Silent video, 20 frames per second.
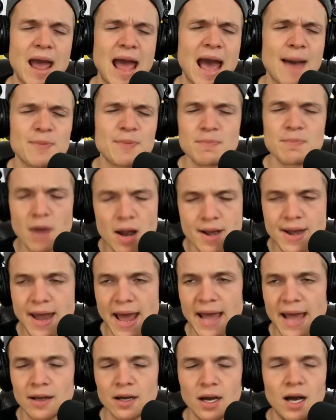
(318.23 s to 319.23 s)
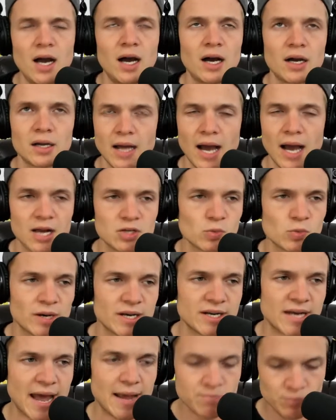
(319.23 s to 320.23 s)
Happy Monday. Gosh, what a
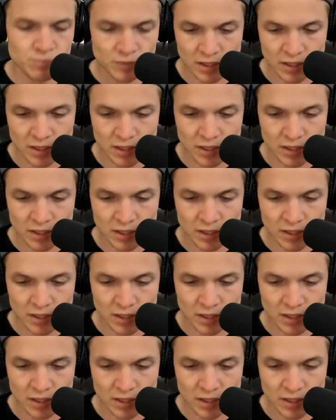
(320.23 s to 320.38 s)
day.